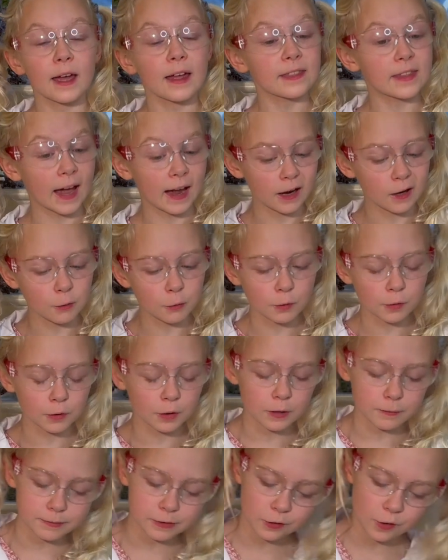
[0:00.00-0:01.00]
that it will
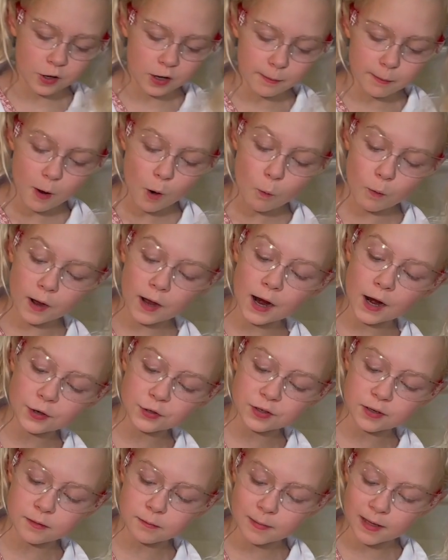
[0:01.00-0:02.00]
absorb
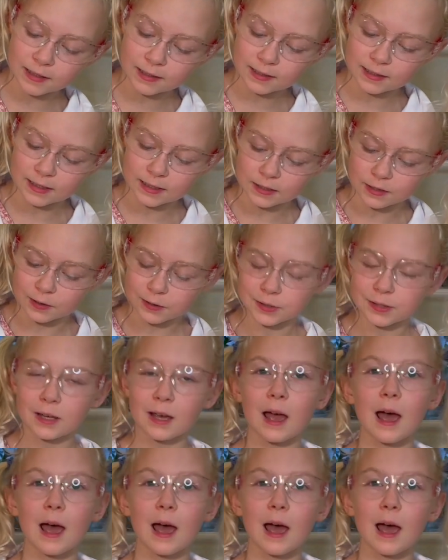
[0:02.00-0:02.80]
100 milliliters,